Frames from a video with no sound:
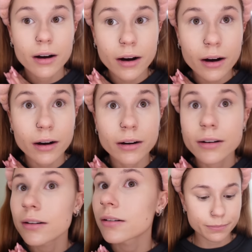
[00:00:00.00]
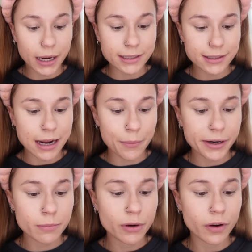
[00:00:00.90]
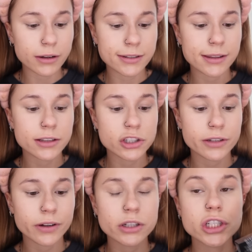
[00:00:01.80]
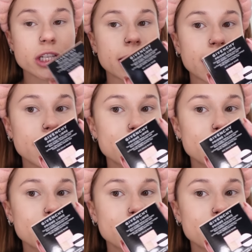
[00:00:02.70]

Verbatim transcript: Ugh. But now we're gonna move on to the Givenchy.